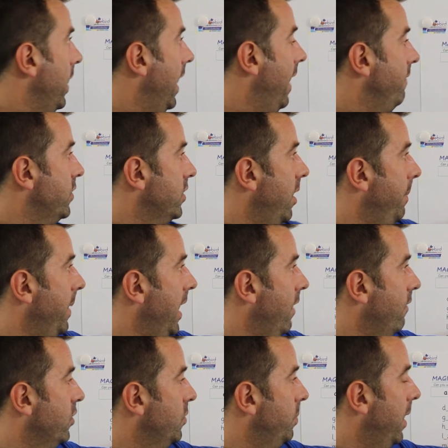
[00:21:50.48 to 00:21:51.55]
have some
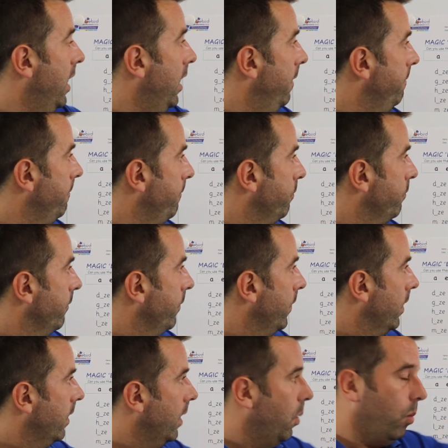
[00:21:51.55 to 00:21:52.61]
here as well.
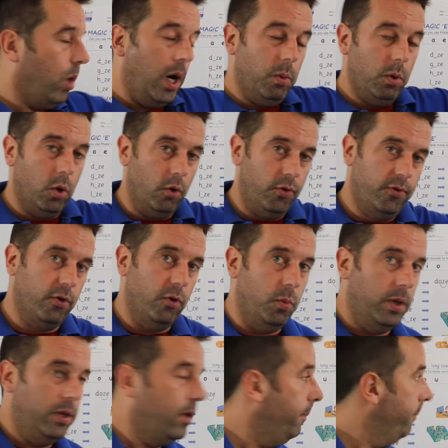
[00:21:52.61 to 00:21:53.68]
I will go through
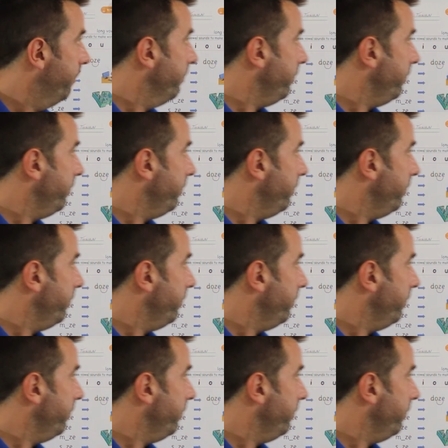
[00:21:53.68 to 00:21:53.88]
with them.